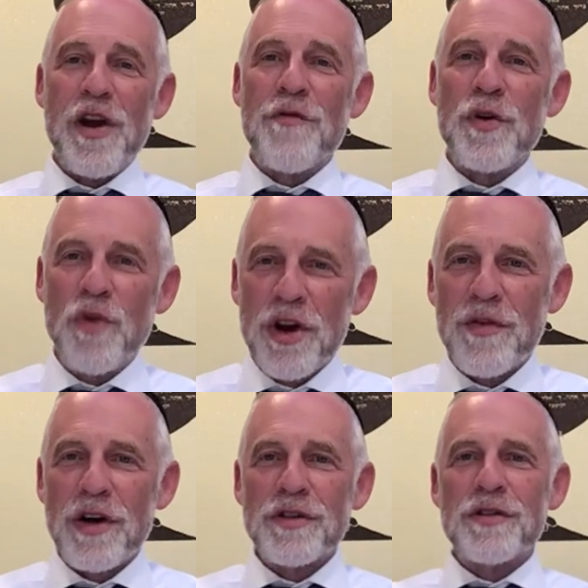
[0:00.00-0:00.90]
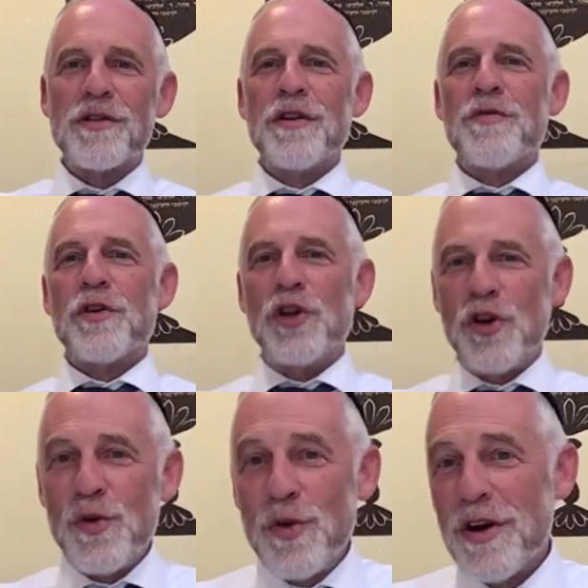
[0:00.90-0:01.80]
every one of us, for
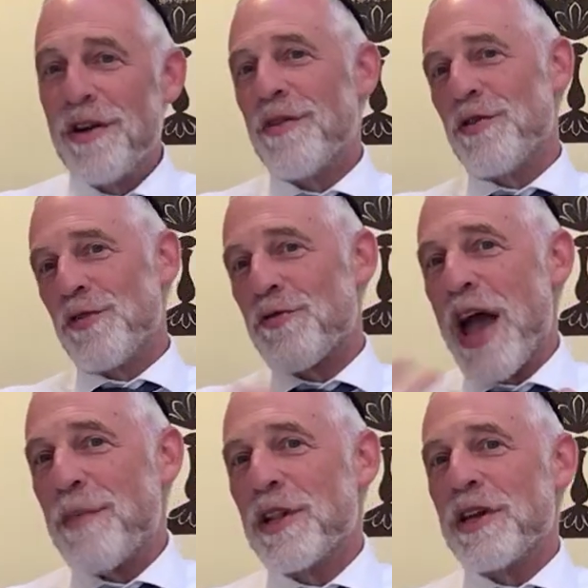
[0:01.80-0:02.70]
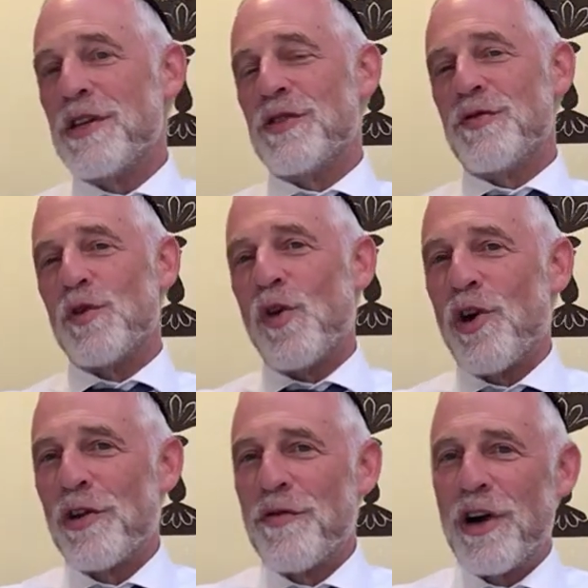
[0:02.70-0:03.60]
you, for your families, for
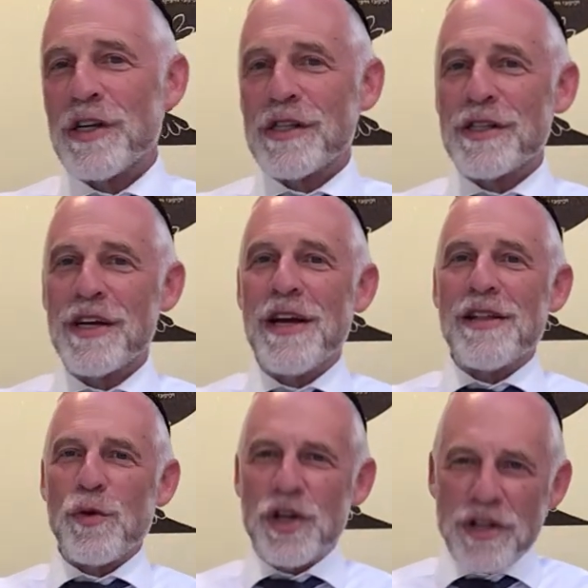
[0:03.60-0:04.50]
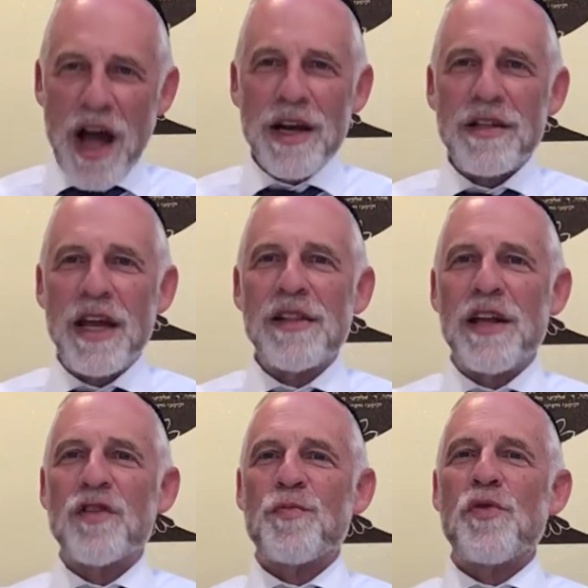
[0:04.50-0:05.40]
all of us, that we should take the
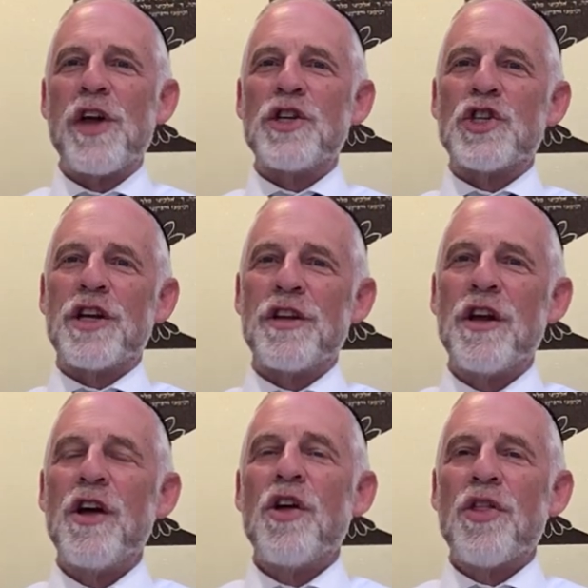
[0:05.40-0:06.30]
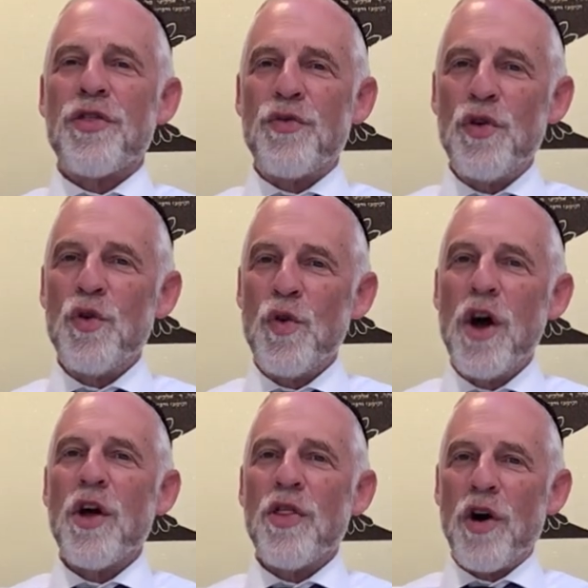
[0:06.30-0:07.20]
inspiration through
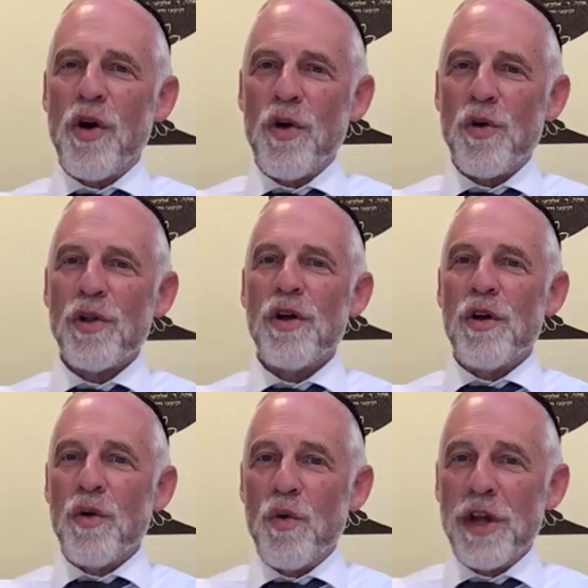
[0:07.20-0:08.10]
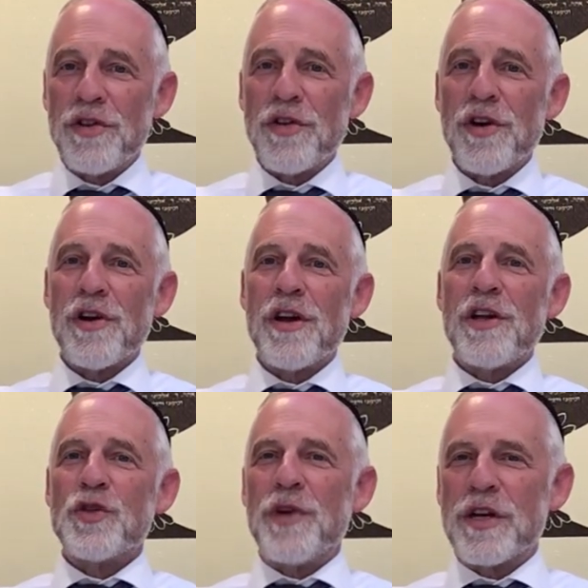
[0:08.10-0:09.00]
the whole winter.
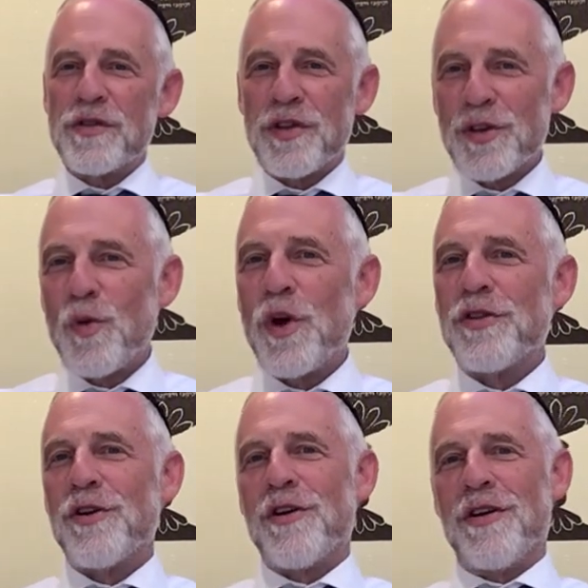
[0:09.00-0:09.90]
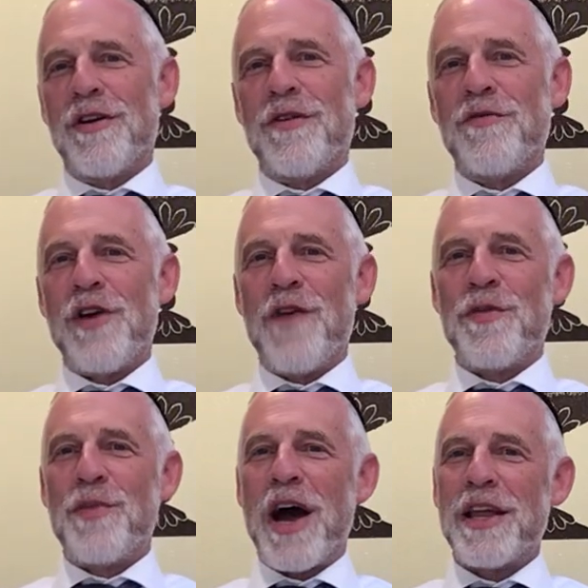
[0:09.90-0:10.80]
It should be a Gezinta winter for
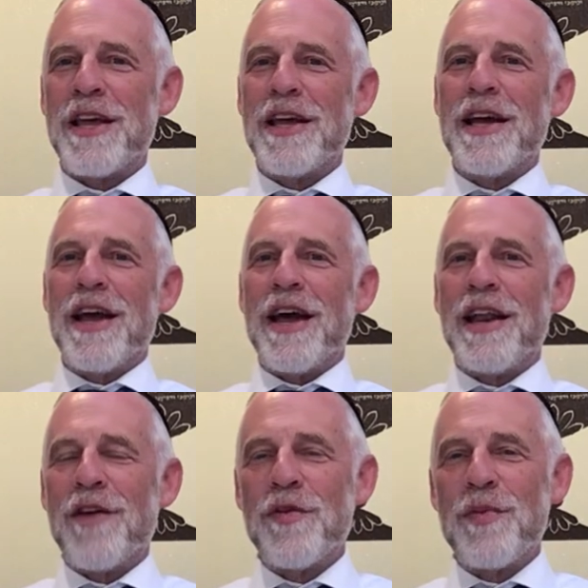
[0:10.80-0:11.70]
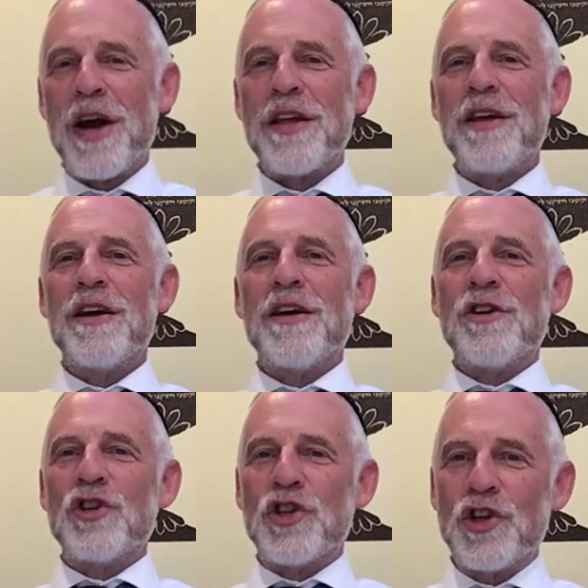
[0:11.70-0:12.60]
everybody, and everybody
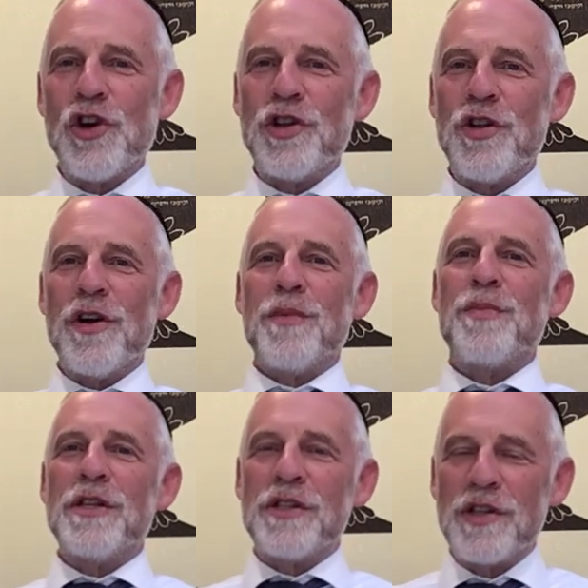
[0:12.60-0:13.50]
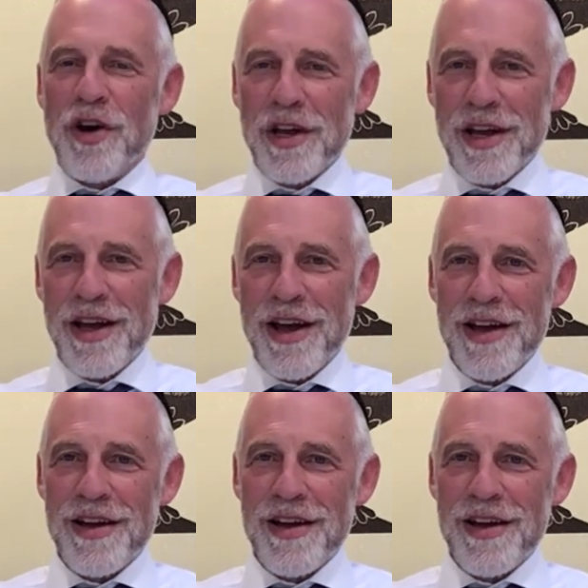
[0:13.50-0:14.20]
should be zoiche